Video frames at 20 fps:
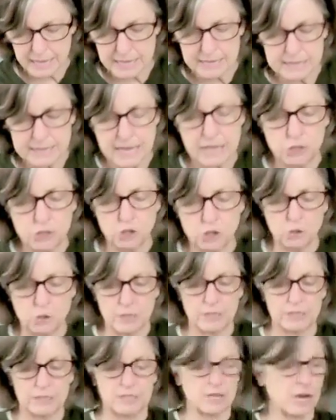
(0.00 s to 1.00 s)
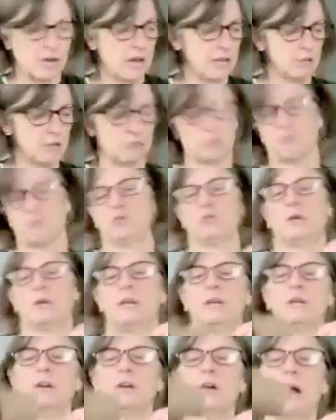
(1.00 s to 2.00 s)
that you can tie it through.
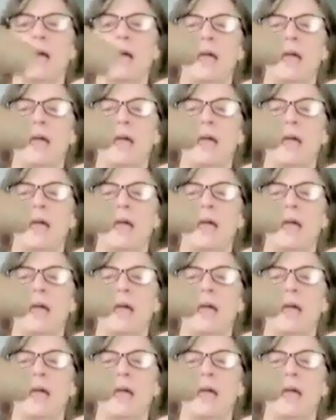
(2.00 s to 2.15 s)
Here I